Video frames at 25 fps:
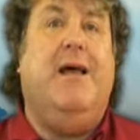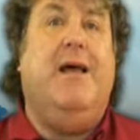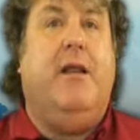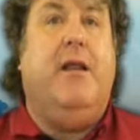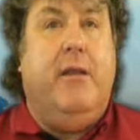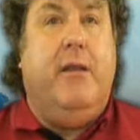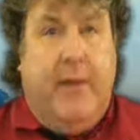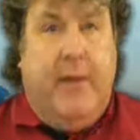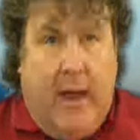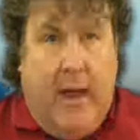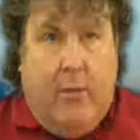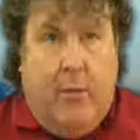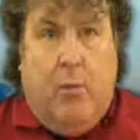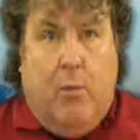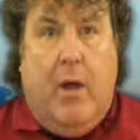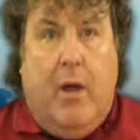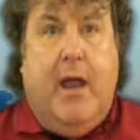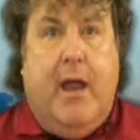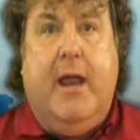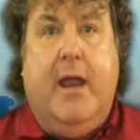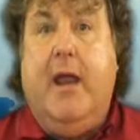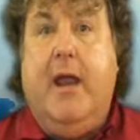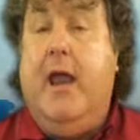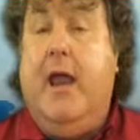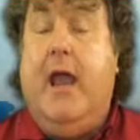That
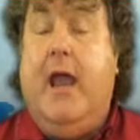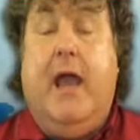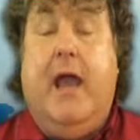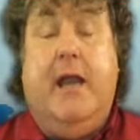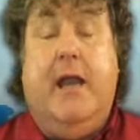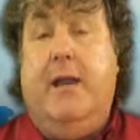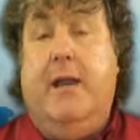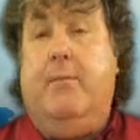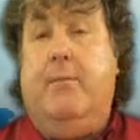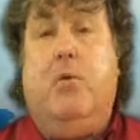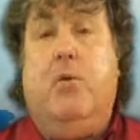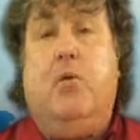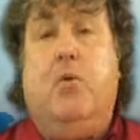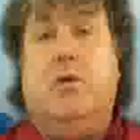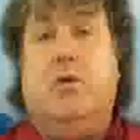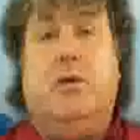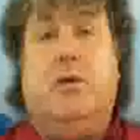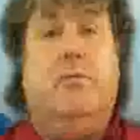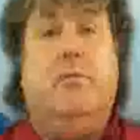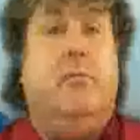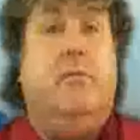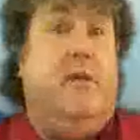way, any boredom